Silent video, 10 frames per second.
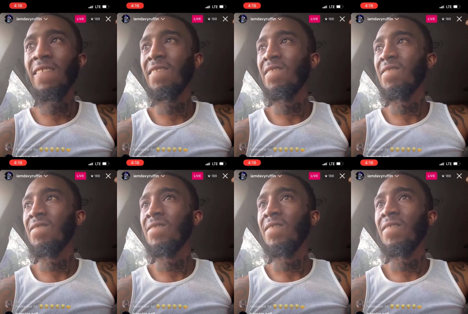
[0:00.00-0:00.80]

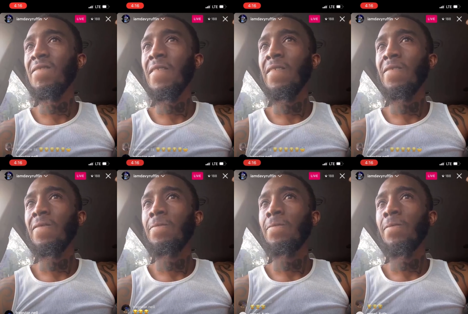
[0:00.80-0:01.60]

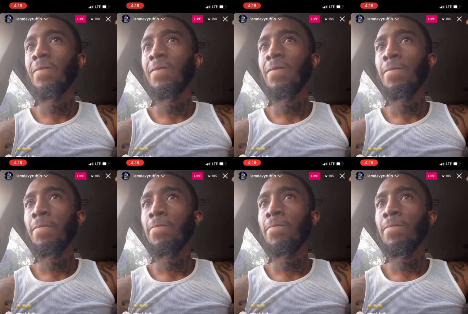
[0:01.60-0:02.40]

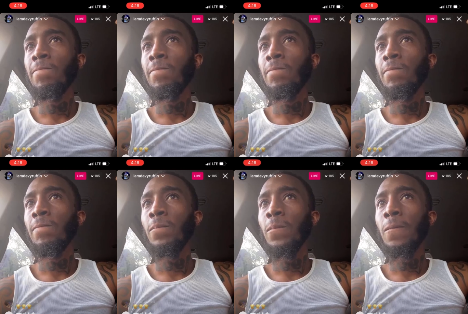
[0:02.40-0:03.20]

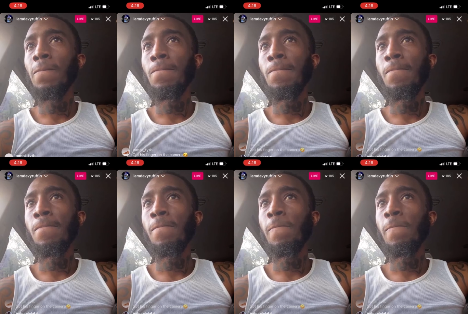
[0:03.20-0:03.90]
Nothing is said.